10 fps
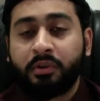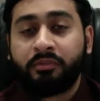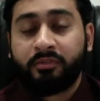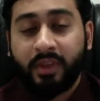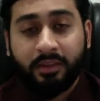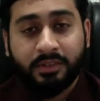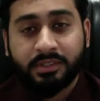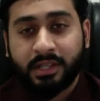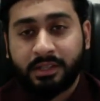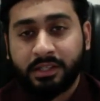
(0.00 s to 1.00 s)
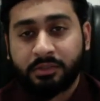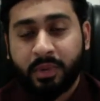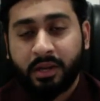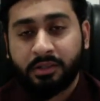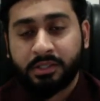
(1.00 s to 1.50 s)
of favors that these
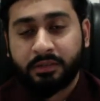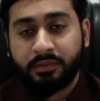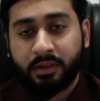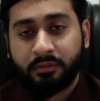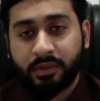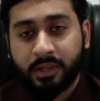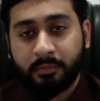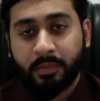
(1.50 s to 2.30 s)
parents have done for them